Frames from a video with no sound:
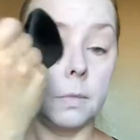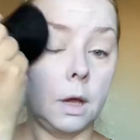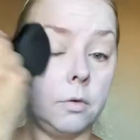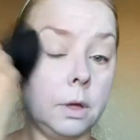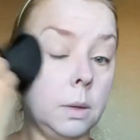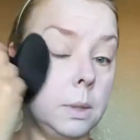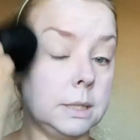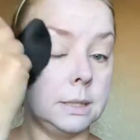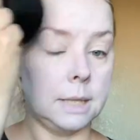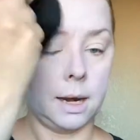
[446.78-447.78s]
I really want to
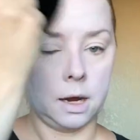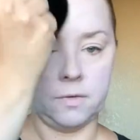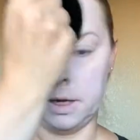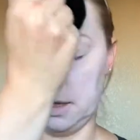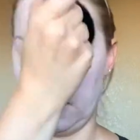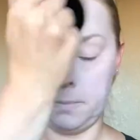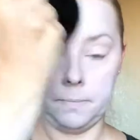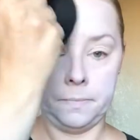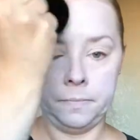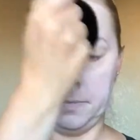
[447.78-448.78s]
set everything.
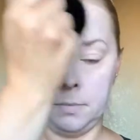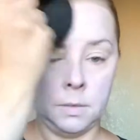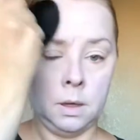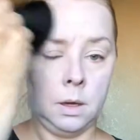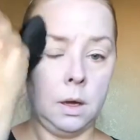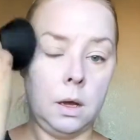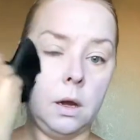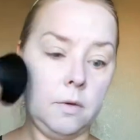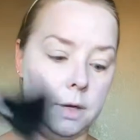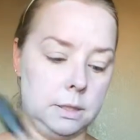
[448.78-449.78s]
And
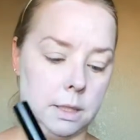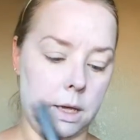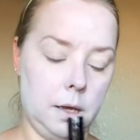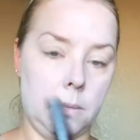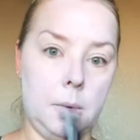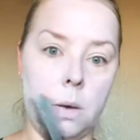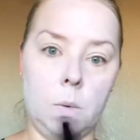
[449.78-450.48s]
obviously, I'm not